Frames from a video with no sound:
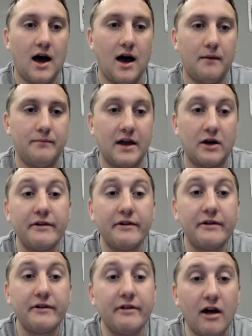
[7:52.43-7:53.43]
They
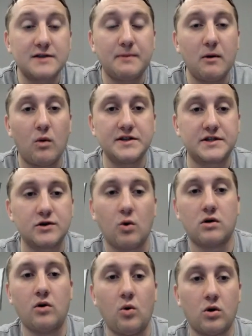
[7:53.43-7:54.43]
only lost by one
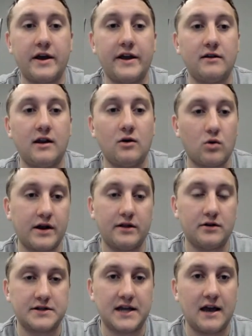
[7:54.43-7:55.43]
score to Oregon, and
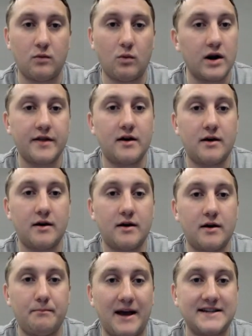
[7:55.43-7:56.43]
Oregon looks like one of the
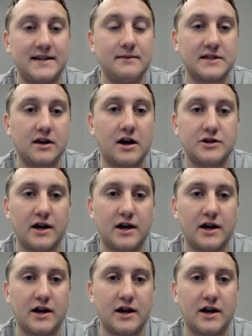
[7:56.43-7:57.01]
best teams in the country.